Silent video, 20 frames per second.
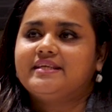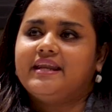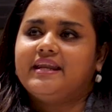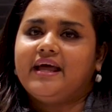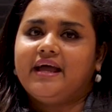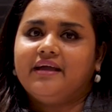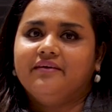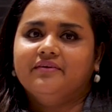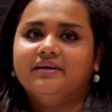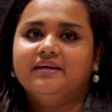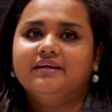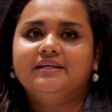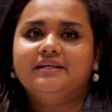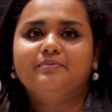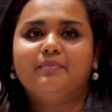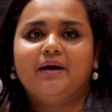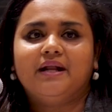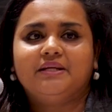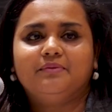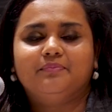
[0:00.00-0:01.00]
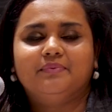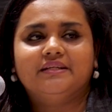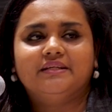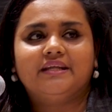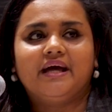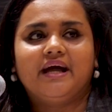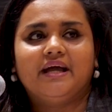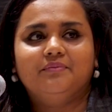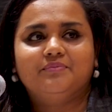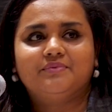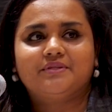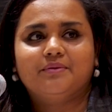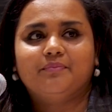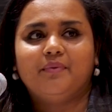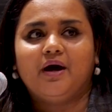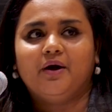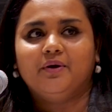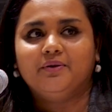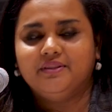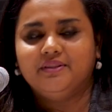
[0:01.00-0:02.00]
and I've heard multiple times
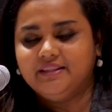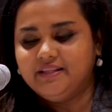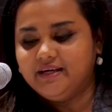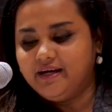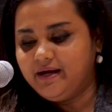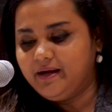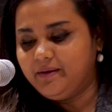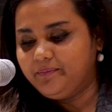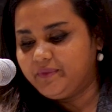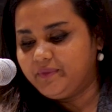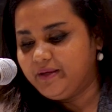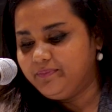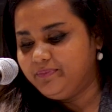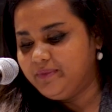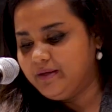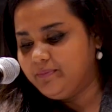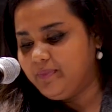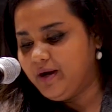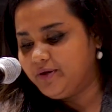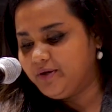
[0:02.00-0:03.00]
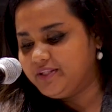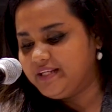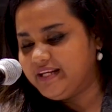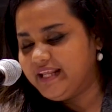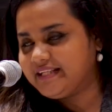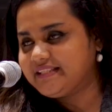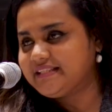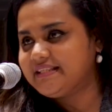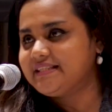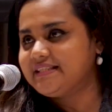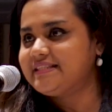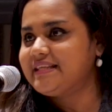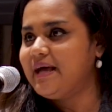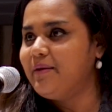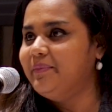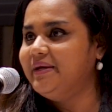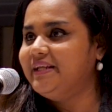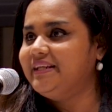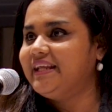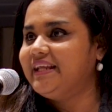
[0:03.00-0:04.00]
about the Nexus
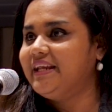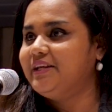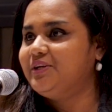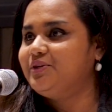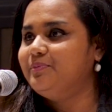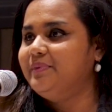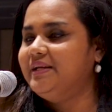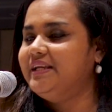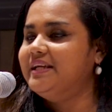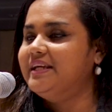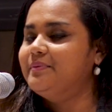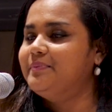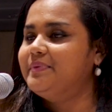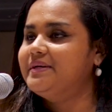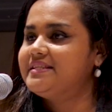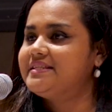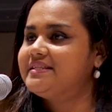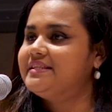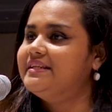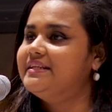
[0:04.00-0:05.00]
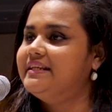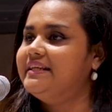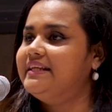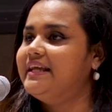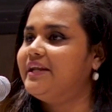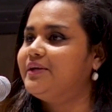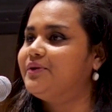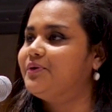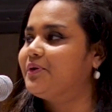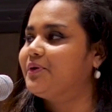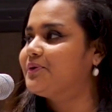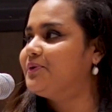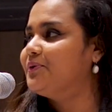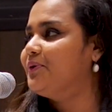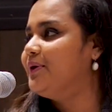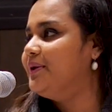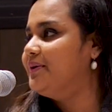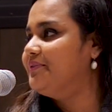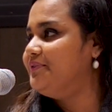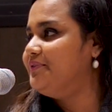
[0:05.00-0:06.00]
Summit, and to be here personally and talk to
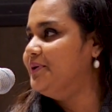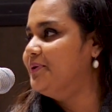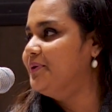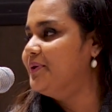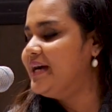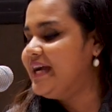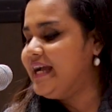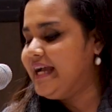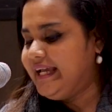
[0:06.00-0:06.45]
all of you